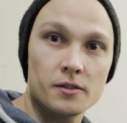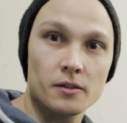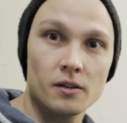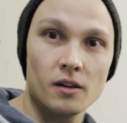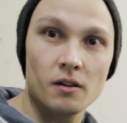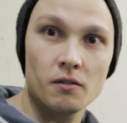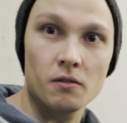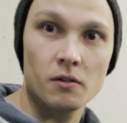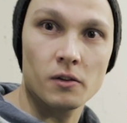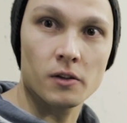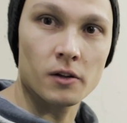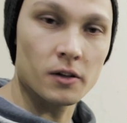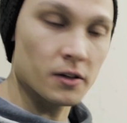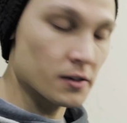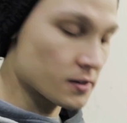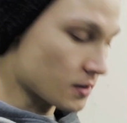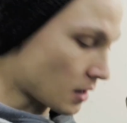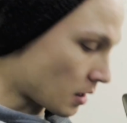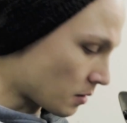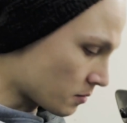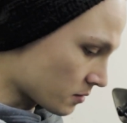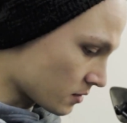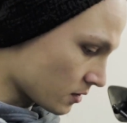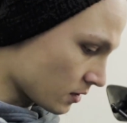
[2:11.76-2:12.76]
so everything
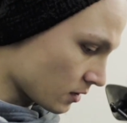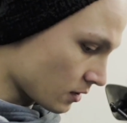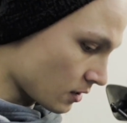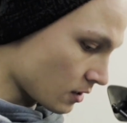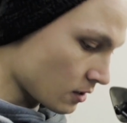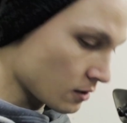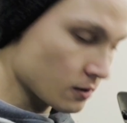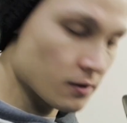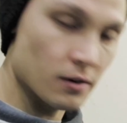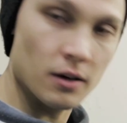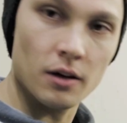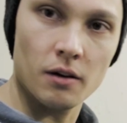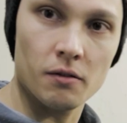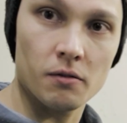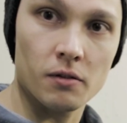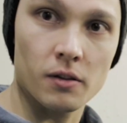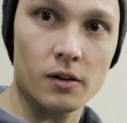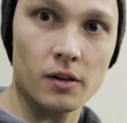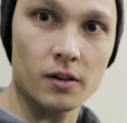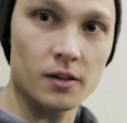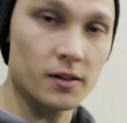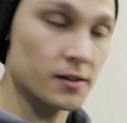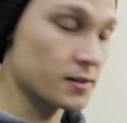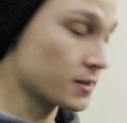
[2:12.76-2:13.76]
is empty now.
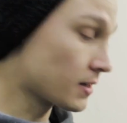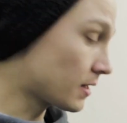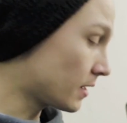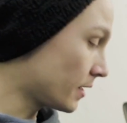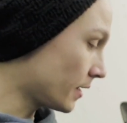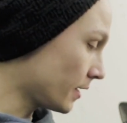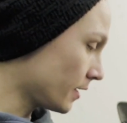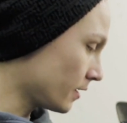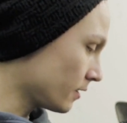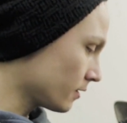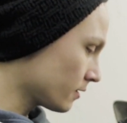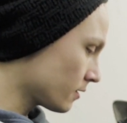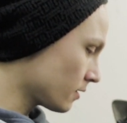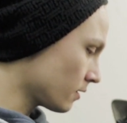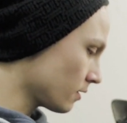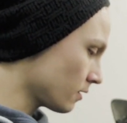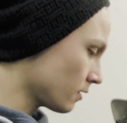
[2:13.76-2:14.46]
Everything is cleaned.